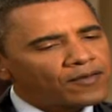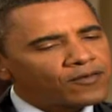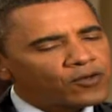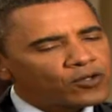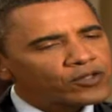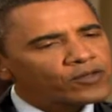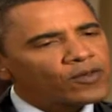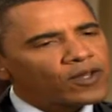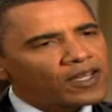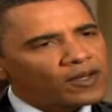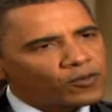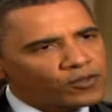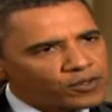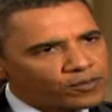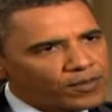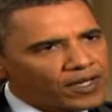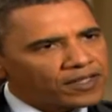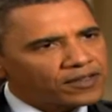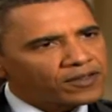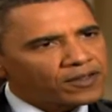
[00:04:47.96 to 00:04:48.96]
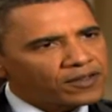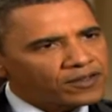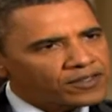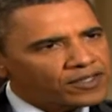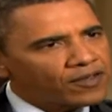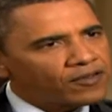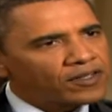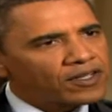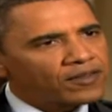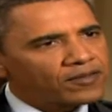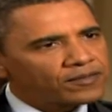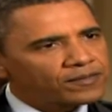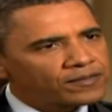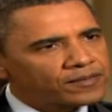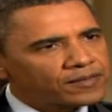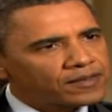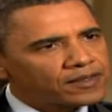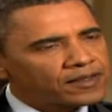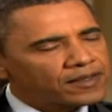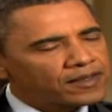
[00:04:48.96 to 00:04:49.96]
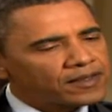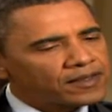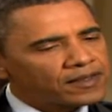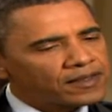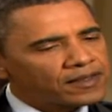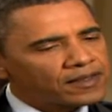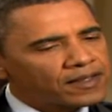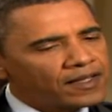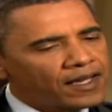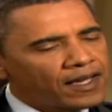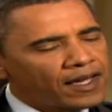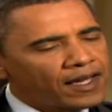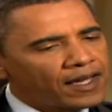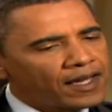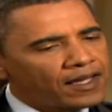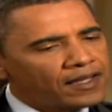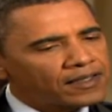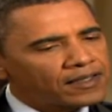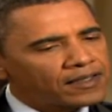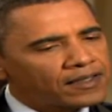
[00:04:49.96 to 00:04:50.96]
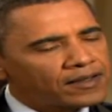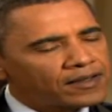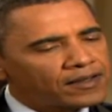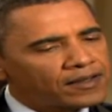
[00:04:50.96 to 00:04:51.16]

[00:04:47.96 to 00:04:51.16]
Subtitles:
First of all, I respect all 7 of them, and